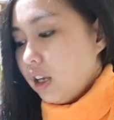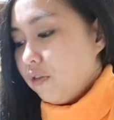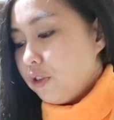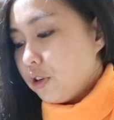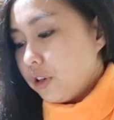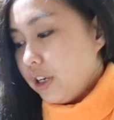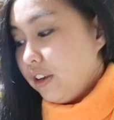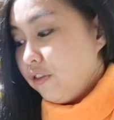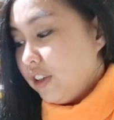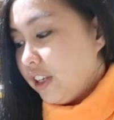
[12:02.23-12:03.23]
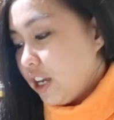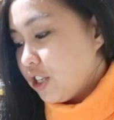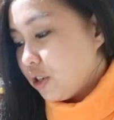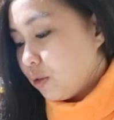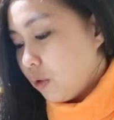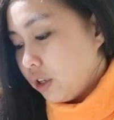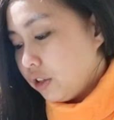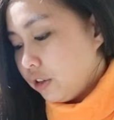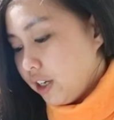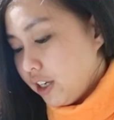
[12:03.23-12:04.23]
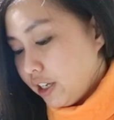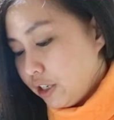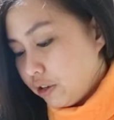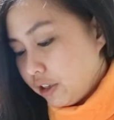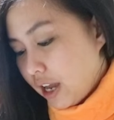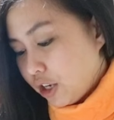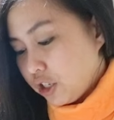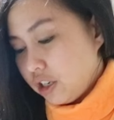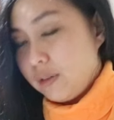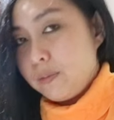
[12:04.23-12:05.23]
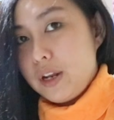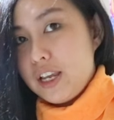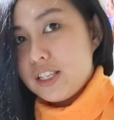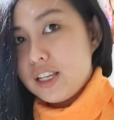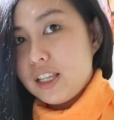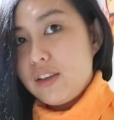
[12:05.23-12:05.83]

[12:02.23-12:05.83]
If in case you're wondering, you could actually replace it.